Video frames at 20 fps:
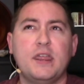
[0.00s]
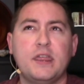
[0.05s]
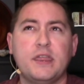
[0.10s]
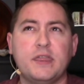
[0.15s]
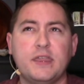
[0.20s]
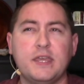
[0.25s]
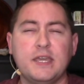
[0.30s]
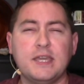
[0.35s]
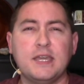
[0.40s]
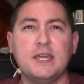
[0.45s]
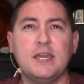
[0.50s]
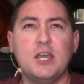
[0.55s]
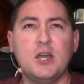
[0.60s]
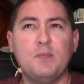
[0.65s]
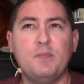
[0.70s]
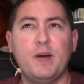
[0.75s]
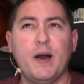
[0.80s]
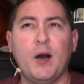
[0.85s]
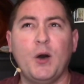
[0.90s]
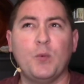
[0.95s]
thinking
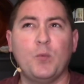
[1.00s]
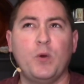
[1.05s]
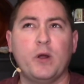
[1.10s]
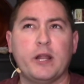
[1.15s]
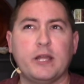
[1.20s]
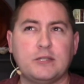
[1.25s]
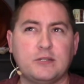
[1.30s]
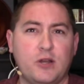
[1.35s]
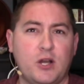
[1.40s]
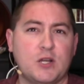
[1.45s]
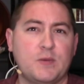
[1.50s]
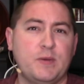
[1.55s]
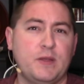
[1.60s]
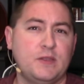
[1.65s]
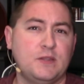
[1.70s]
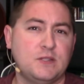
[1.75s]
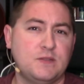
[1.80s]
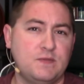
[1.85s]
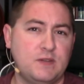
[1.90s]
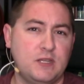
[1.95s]
about what I talked about in
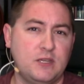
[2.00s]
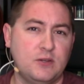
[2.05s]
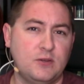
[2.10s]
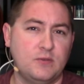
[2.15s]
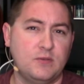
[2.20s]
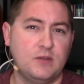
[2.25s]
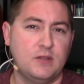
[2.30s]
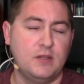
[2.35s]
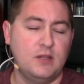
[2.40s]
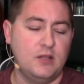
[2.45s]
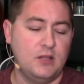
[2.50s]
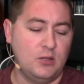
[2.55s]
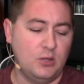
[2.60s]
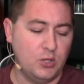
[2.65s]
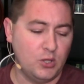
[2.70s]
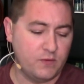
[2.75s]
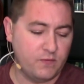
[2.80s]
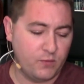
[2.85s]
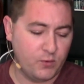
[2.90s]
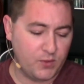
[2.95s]
this video.
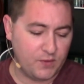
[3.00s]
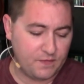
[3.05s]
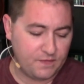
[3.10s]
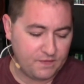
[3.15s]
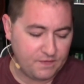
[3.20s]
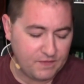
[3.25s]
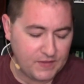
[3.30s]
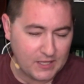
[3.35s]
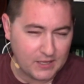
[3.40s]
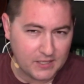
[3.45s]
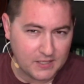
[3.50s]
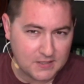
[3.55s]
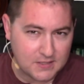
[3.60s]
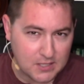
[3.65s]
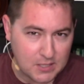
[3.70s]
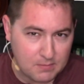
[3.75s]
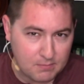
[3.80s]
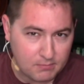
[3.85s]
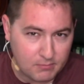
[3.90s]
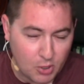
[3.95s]
Look for the feelings and
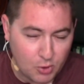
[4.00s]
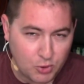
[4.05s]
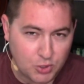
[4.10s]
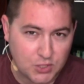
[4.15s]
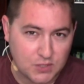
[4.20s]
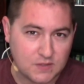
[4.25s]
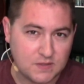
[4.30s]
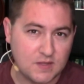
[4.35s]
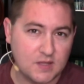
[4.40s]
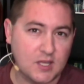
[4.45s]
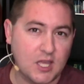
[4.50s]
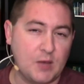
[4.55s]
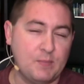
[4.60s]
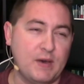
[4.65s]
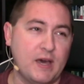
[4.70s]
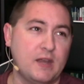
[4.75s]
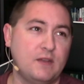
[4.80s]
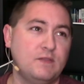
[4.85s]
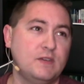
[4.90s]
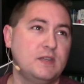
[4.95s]
emotions that come
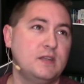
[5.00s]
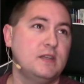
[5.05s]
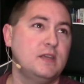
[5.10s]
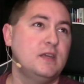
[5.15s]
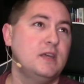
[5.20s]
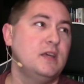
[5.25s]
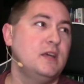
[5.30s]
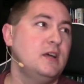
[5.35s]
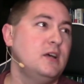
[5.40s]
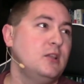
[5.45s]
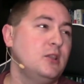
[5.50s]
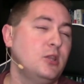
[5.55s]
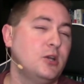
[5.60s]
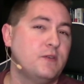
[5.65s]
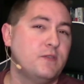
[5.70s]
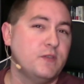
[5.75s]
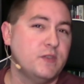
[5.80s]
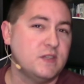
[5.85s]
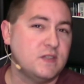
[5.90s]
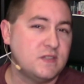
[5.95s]
out of it. Look
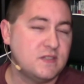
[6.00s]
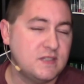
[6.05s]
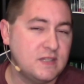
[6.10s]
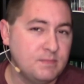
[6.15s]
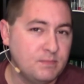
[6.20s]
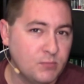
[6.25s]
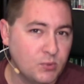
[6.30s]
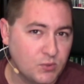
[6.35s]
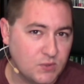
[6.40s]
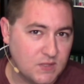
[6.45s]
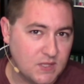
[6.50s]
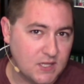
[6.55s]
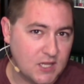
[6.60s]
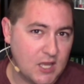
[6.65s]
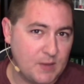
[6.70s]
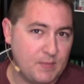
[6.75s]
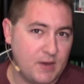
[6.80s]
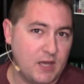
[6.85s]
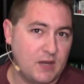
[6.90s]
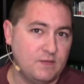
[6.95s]
for the symbols that
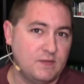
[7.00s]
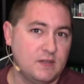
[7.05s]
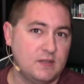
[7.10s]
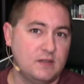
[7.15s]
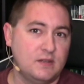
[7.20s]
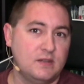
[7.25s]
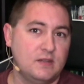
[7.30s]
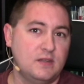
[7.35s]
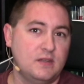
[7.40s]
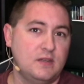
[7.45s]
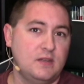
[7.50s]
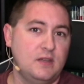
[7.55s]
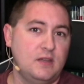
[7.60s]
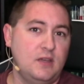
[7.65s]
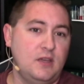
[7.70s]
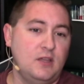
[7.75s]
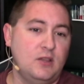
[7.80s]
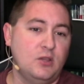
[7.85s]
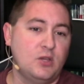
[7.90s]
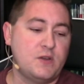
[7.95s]
come out of it.
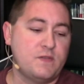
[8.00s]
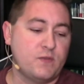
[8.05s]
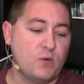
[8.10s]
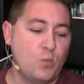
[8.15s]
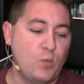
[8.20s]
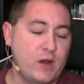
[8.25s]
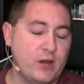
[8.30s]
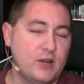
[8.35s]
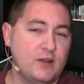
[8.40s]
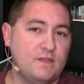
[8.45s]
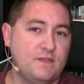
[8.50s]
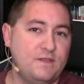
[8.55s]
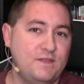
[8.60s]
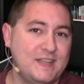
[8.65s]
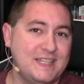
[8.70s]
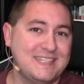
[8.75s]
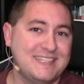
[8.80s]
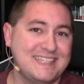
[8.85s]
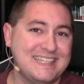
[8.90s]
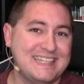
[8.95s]
Look for where it
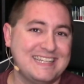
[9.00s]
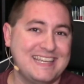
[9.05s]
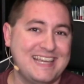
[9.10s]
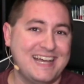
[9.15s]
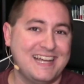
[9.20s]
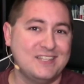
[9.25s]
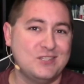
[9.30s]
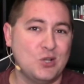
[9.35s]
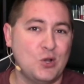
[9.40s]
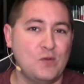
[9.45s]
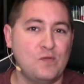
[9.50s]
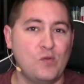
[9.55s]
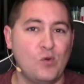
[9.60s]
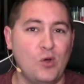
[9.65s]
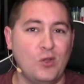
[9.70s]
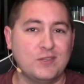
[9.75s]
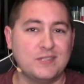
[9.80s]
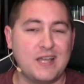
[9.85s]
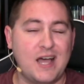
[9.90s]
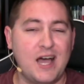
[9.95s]
fits in God's
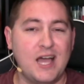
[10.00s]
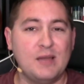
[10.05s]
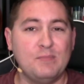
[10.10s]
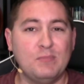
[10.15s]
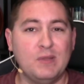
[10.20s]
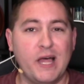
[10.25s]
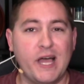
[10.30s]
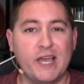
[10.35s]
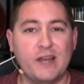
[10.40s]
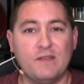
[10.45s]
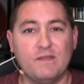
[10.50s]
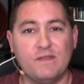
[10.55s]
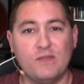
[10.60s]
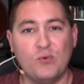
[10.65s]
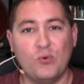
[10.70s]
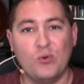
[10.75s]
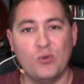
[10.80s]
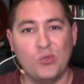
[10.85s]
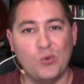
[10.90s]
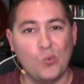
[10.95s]
overall timeline
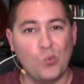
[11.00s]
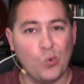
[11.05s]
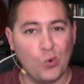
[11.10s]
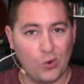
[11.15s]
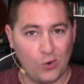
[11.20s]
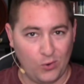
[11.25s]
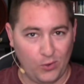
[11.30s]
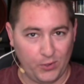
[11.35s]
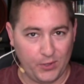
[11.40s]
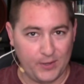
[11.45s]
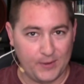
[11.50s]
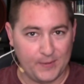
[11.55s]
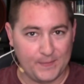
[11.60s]
for the world.